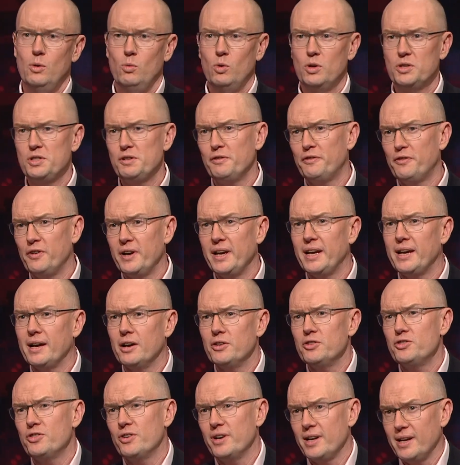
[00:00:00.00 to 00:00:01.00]
Well, it's a free
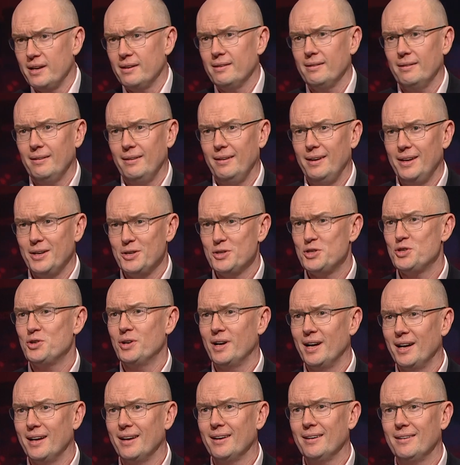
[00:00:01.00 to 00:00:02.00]
country in
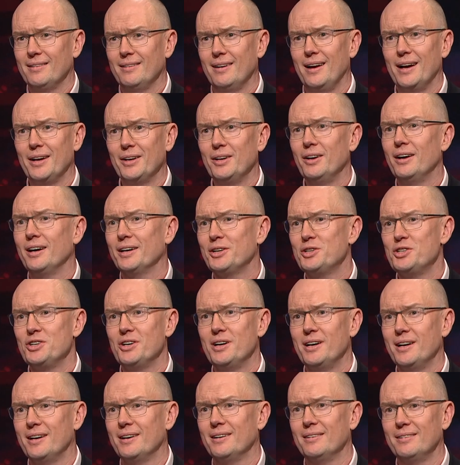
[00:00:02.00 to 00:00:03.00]
Australia, unlike
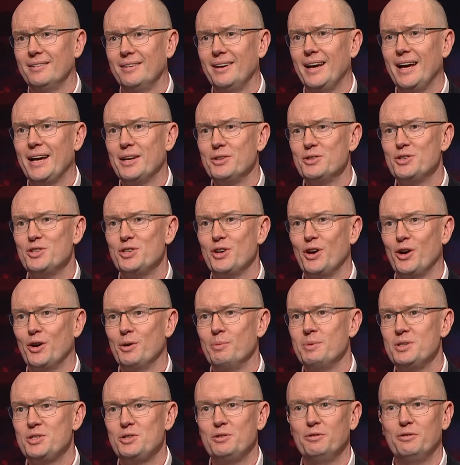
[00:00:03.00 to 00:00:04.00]
China. And so
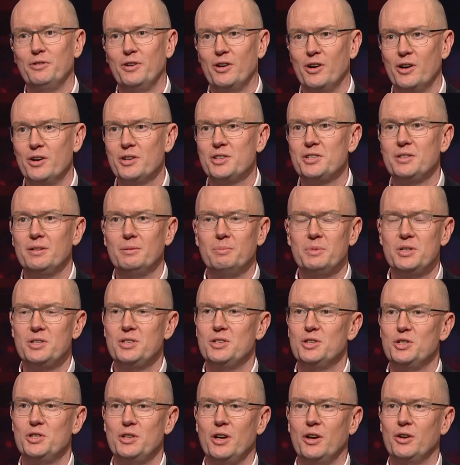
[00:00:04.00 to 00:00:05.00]
Mr. Forrest and
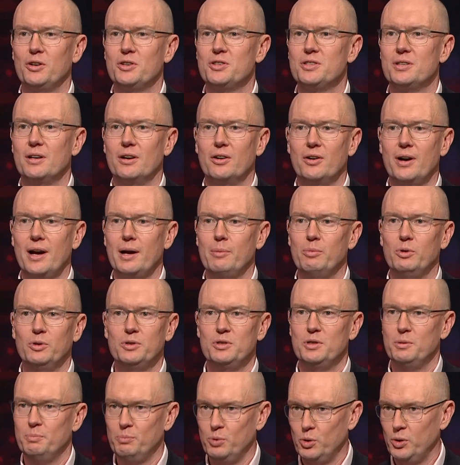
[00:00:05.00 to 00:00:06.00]
Mr. Stokes are able
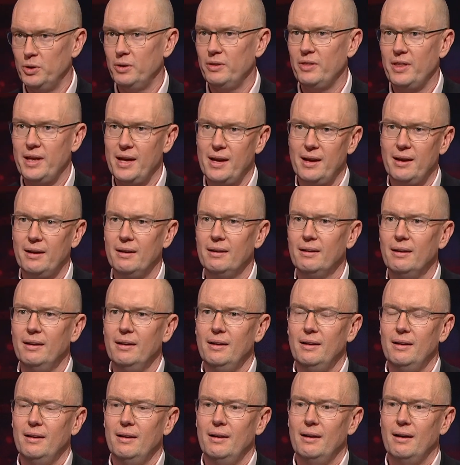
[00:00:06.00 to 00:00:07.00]
to put their,
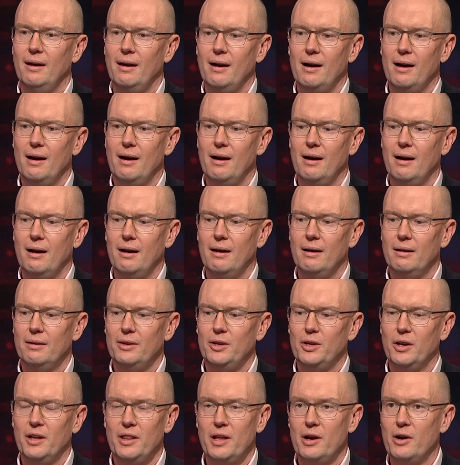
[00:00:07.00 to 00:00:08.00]

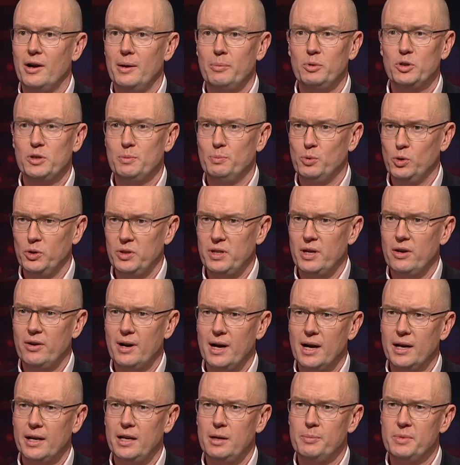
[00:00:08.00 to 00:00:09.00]
you know, they're able to put their
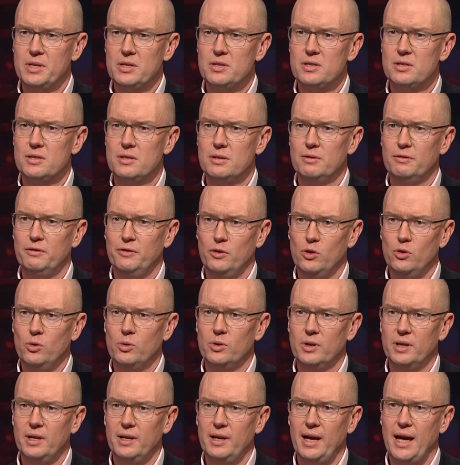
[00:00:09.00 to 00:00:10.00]
arguments
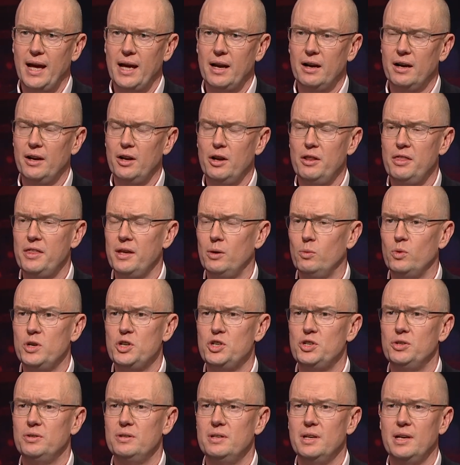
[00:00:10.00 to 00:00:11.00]
forward. And I don't think we
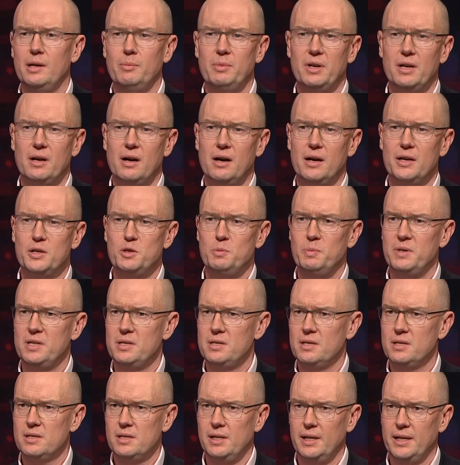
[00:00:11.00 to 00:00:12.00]
should demonise
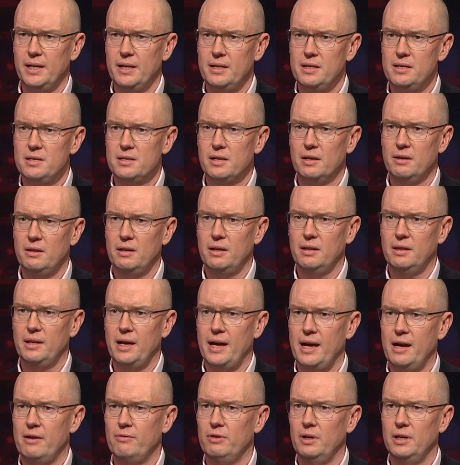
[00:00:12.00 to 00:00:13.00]
business leaders. I think
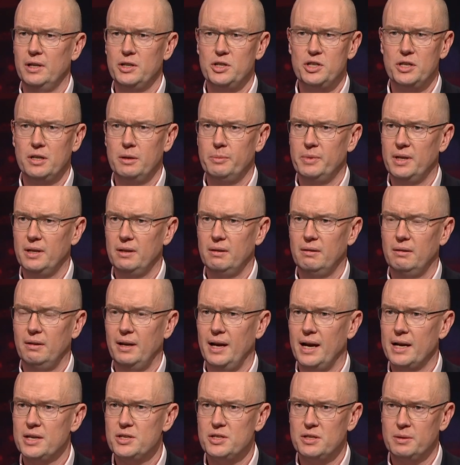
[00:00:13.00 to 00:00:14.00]
they have a legitimate
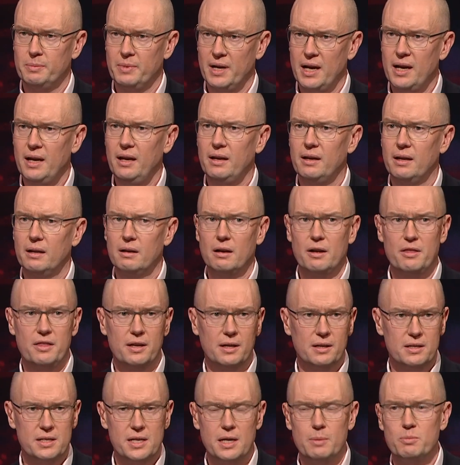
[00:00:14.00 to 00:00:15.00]
case to make. And I
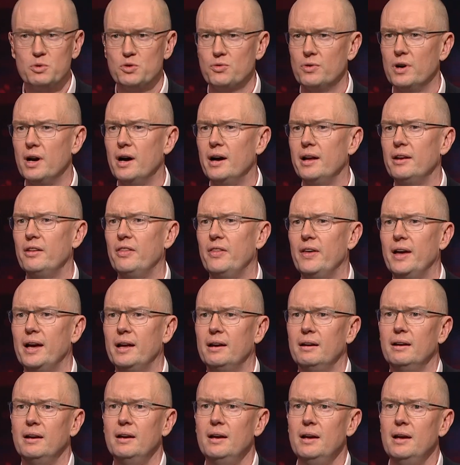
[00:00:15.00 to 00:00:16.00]
think Tim's right
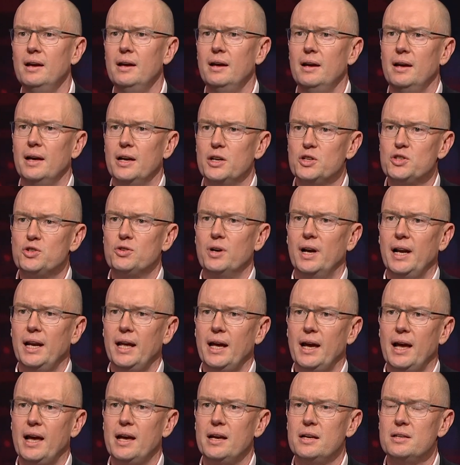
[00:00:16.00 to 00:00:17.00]
that
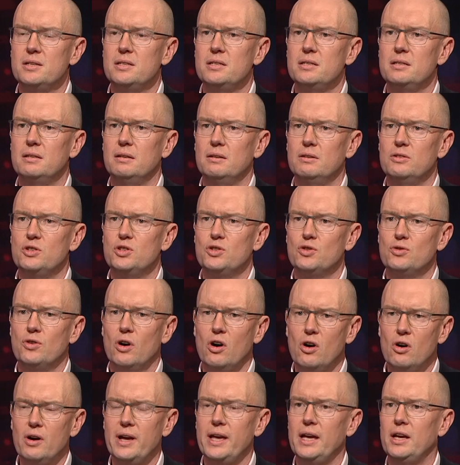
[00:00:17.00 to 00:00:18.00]
Australia has
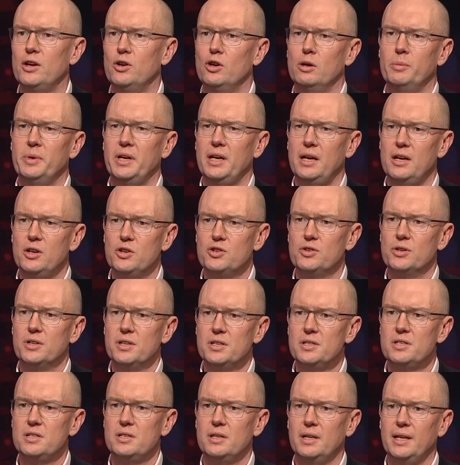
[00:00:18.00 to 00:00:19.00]
strong economic
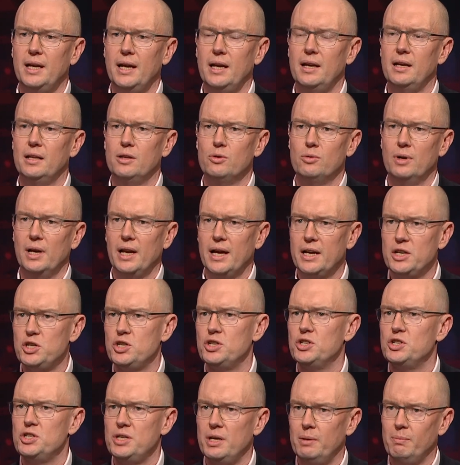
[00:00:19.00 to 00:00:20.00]
interests in getting the
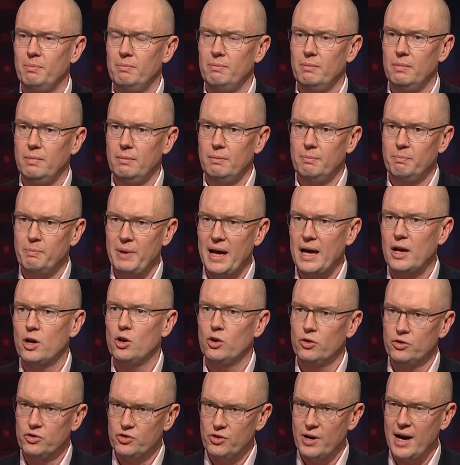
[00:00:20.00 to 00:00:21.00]
relationship back
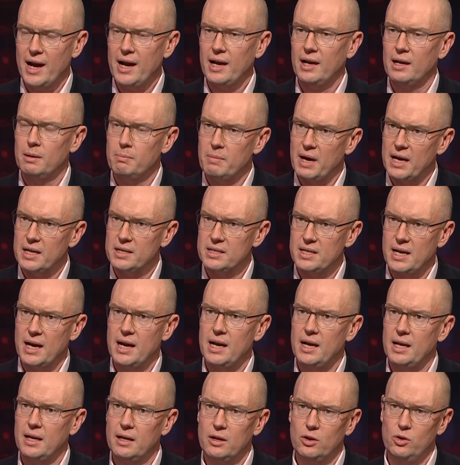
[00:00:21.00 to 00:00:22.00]
on track and
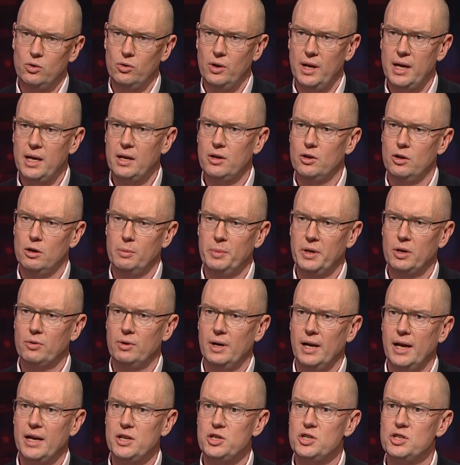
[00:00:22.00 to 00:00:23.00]
maintaining a good economic
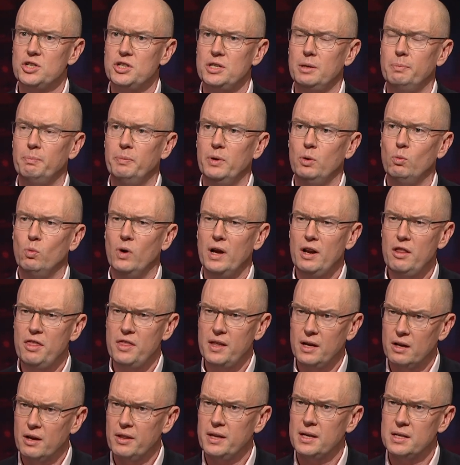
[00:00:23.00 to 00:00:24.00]
relationship. But one
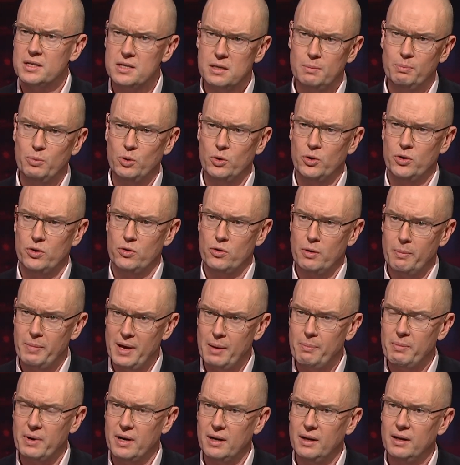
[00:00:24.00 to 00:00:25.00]
thing I think it's important to
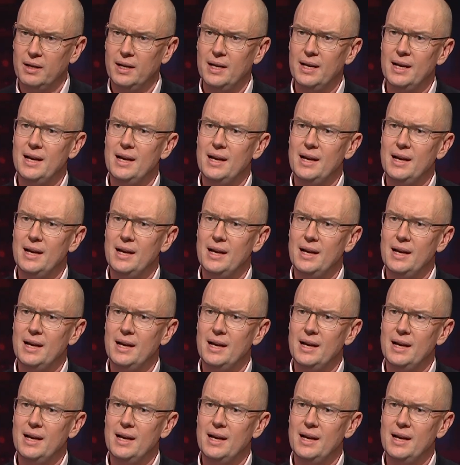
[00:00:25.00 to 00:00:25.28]
remember